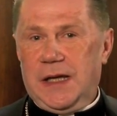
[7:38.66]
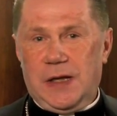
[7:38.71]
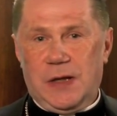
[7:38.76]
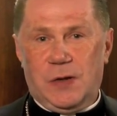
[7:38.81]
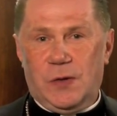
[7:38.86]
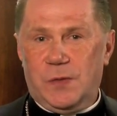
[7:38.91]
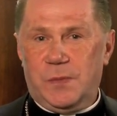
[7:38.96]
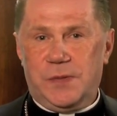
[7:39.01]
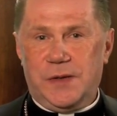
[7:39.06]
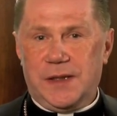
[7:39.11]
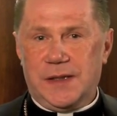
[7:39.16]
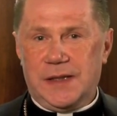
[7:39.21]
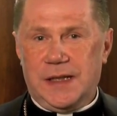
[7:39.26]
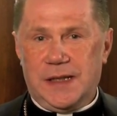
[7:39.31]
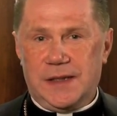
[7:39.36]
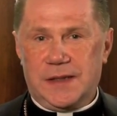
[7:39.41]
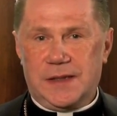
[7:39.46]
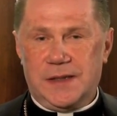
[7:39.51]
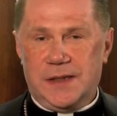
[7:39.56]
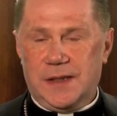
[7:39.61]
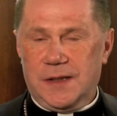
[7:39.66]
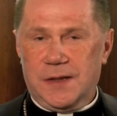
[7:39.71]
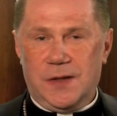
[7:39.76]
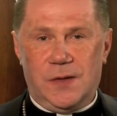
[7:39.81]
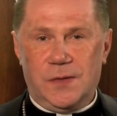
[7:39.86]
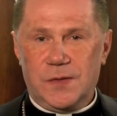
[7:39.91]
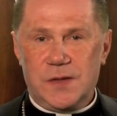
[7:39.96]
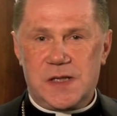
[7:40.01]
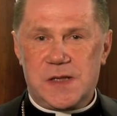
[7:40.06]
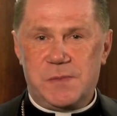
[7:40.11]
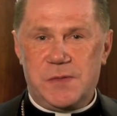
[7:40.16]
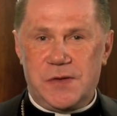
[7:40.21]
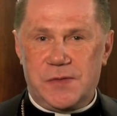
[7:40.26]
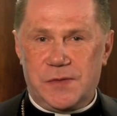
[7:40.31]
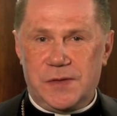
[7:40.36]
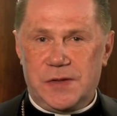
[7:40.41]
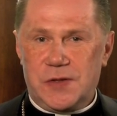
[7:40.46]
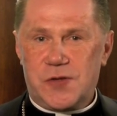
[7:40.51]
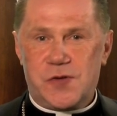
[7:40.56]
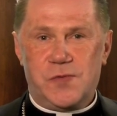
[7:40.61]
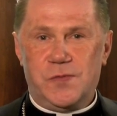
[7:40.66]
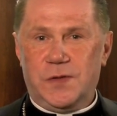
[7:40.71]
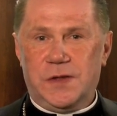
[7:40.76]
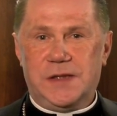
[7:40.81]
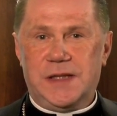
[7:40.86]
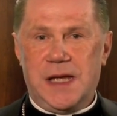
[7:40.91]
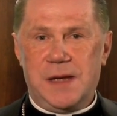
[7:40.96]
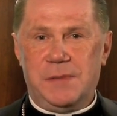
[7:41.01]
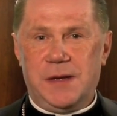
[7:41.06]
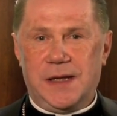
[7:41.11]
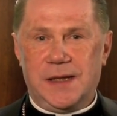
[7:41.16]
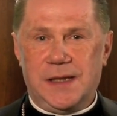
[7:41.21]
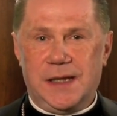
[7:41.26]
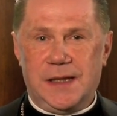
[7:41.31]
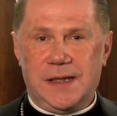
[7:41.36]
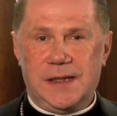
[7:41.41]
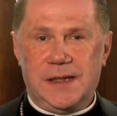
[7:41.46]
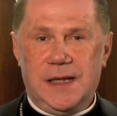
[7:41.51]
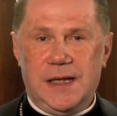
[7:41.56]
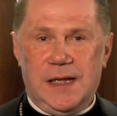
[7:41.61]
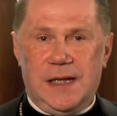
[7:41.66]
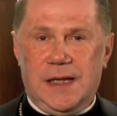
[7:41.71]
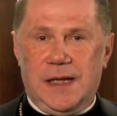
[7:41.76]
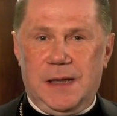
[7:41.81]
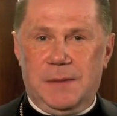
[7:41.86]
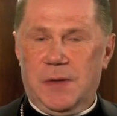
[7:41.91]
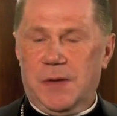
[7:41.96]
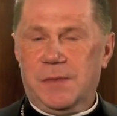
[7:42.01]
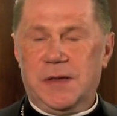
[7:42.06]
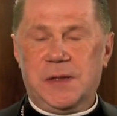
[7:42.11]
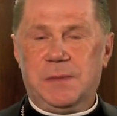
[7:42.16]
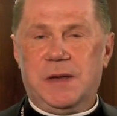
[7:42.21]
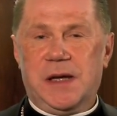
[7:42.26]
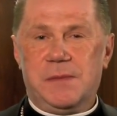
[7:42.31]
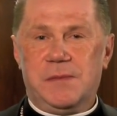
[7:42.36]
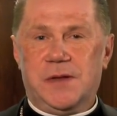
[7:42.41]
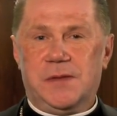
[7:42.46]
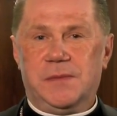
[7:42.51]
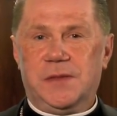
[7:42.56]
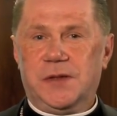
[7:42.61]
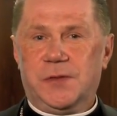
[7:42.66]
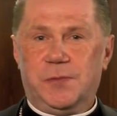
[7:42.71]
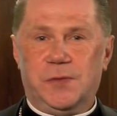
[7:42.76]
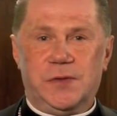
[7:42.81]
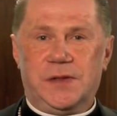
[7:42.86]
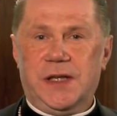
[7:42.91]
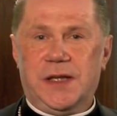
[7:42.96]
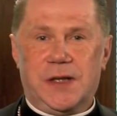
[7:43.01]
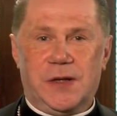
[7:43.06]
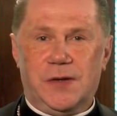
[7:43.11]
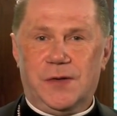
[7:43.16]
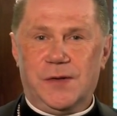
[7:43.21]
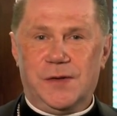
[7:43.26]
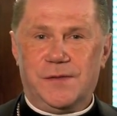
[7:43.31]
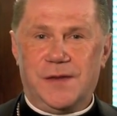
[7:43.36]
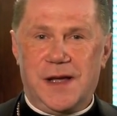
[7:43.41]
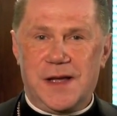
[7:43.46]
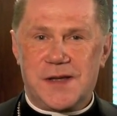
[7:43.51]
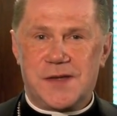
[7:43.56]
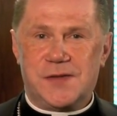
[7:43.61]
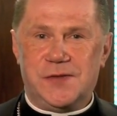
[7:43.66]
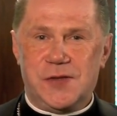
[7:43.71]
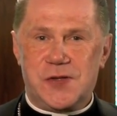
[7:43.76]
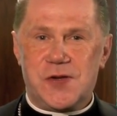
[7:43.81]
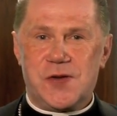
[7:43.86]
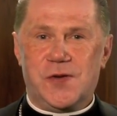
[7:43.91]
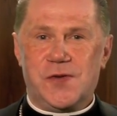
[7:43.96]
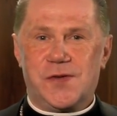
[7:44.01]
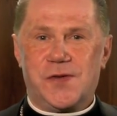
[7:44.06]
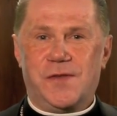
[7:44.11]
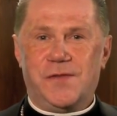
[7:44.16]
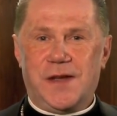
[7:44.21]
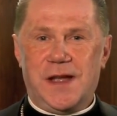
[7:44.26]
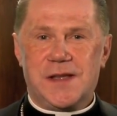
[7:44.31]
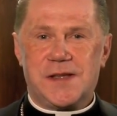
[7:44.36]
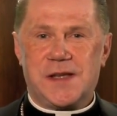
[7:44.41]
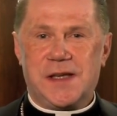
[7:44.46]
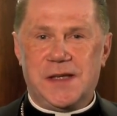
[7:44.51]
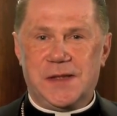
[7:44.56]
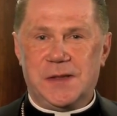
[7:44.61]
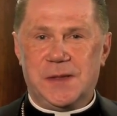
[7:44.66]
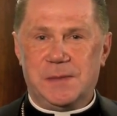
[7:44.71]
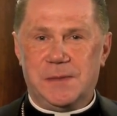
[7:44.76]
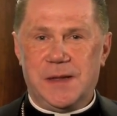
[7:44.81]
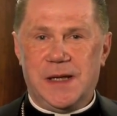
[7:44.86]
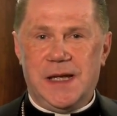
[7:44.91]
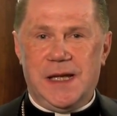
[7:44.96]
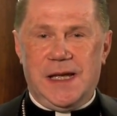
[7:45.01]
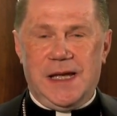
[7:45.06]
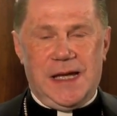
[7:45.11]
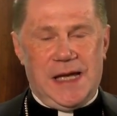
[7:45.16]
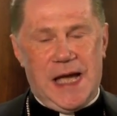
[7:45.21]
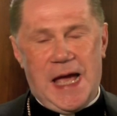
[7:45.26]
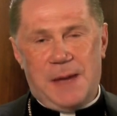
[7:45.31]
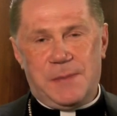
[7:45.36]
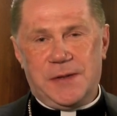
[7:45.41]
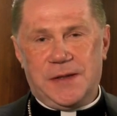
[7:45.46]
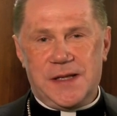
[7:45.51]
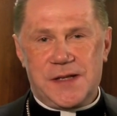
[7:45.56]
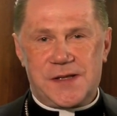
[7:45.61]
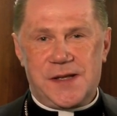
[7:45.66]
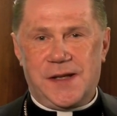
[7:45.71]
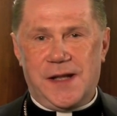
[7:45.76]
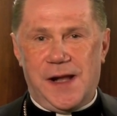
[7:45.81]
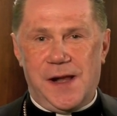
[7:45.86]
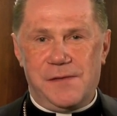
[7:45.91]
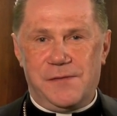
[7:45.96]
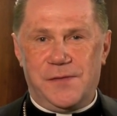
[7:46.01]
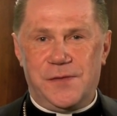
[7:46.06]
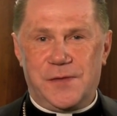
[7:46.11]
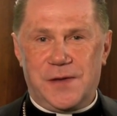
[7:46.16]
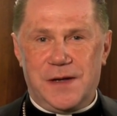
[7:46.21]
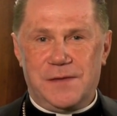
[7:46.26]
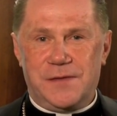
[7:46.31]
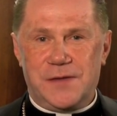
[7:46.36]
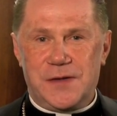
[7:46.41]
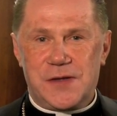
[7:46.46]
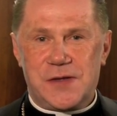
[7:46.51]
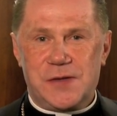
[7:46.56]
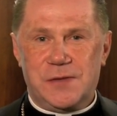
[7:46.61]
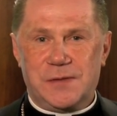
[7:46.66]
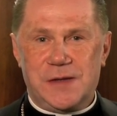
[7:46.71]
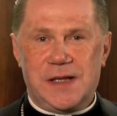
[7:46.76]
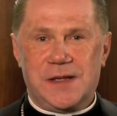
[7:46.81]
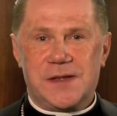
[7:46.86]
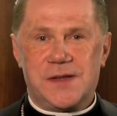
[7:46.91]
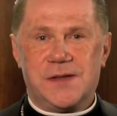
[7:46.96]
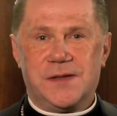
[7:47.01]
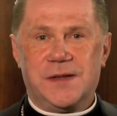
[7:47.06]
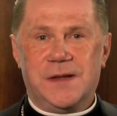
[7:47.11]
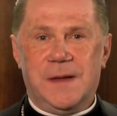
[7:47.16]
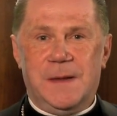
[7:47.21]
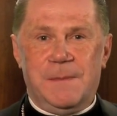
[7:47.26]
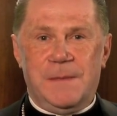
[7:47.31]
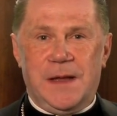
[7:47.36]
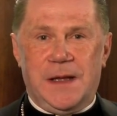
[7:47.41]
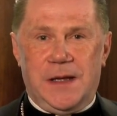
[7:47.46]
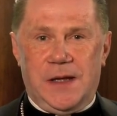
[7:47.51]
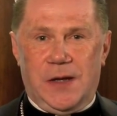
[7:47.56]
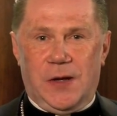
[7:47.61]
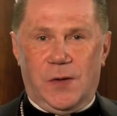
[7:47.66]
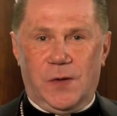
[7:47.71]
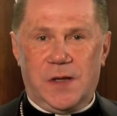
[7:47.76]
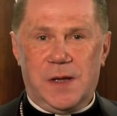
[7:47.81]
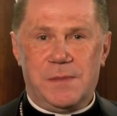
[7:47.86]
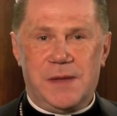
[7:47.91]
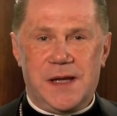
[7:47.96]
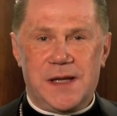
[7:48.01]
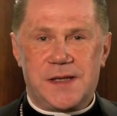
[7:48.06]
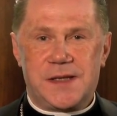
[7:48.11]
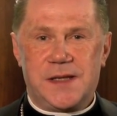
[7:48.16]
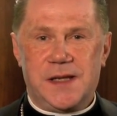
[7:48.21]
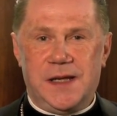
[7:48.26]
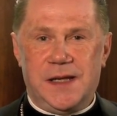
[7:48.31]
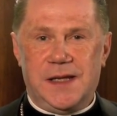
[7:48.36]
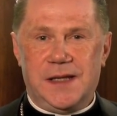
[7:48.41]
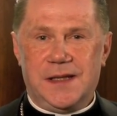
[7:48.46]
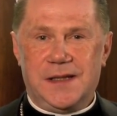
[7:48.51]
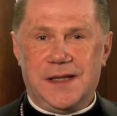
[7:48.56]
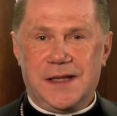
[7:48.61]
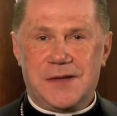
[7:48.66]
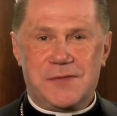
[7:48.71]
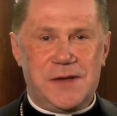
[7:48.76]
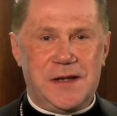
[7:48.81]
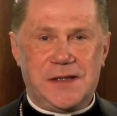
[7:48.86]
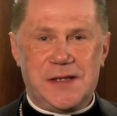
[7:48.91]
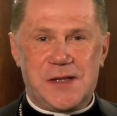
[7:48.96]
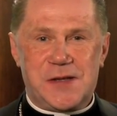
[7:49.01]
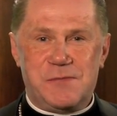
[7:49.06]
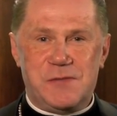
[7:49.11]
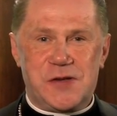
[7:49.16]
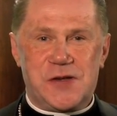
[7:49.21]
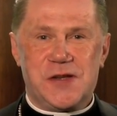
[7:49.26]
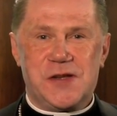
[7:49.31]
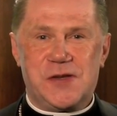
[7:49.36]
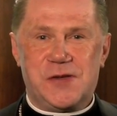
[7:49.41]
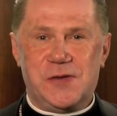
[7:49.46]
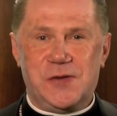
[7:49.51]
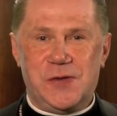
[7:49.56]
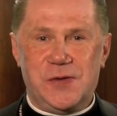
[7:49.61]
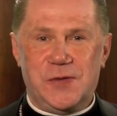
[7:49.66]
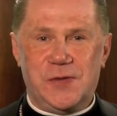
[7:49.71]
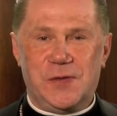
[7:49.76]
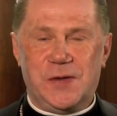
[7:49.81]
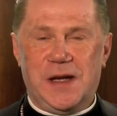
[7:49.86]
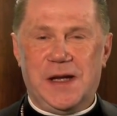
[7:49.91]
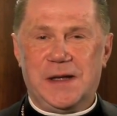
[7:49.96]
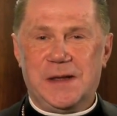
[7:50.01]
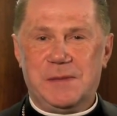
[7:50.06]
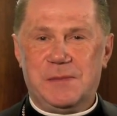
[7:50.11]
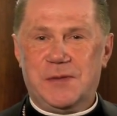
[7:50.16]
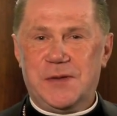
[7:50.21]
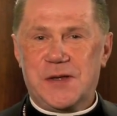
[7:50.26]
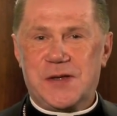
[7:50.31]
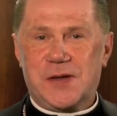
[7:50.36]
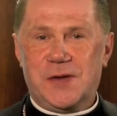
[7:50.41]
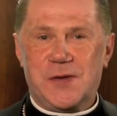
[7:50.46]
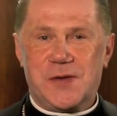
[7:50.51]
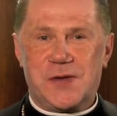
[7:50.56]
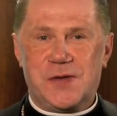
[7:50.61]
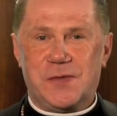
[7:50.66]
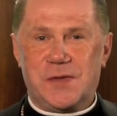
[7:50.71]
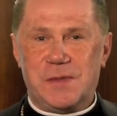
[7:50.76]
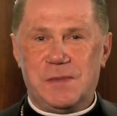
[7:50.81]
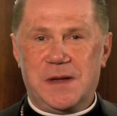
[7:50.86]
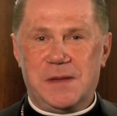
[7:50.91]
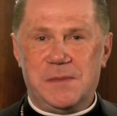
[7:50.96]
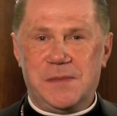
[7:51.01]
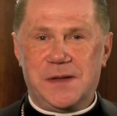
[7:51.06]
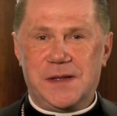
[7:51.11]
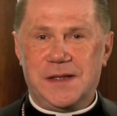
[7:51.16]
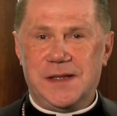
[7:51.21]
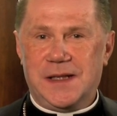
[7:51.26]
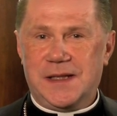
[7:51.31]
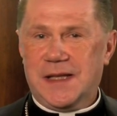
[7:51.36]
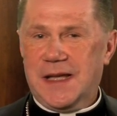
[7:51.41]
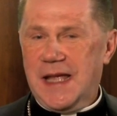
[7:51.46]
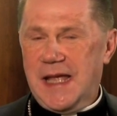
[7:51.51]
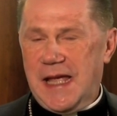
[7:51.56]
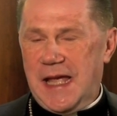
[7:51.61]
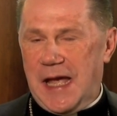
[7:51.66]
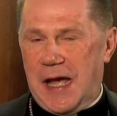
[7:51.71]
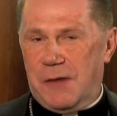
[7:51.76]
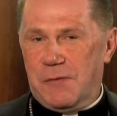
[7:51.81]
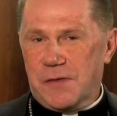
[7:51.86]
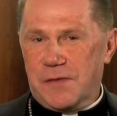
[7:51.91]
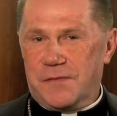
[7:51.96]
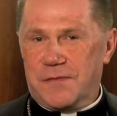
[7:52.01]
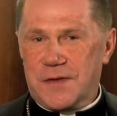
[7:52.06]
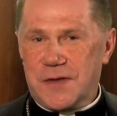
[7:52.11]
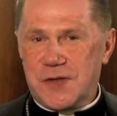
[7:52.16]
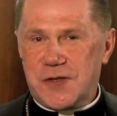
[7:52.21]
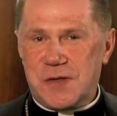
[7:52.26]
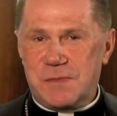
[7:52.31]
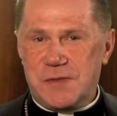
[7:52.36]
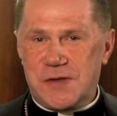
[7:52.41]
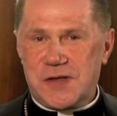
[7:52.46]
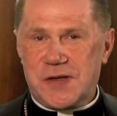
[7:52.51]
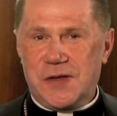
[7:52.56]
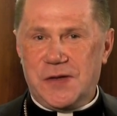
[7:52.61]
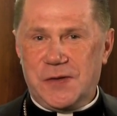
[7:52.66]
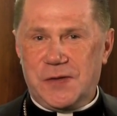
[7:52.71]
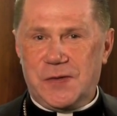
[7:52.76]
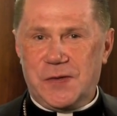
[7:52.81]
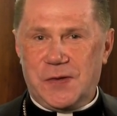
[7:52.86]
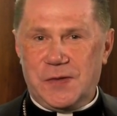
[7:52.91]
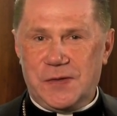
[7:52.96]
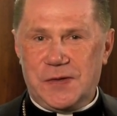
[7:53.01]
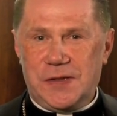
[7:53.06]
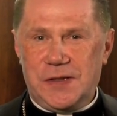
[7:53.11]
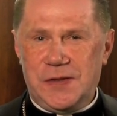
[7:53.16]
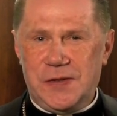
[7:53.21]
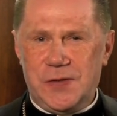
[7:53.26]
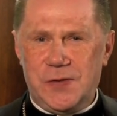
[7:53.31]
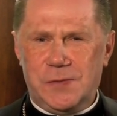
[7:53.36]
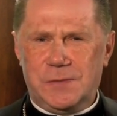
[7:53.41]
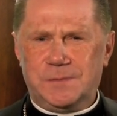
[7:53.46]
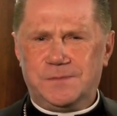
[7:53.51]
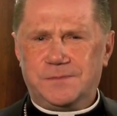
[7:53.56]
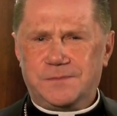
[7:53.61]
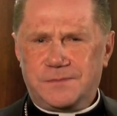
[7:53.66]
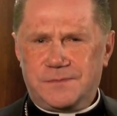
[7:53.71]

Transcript: hoping that Holy Spirit truly day by day, moment by moment, will take all of us to the joys of God's kingdom, happiness and life forever. So Nelson, all the best, the greatest wishes to you, and please also remember that our friendship is going to continue,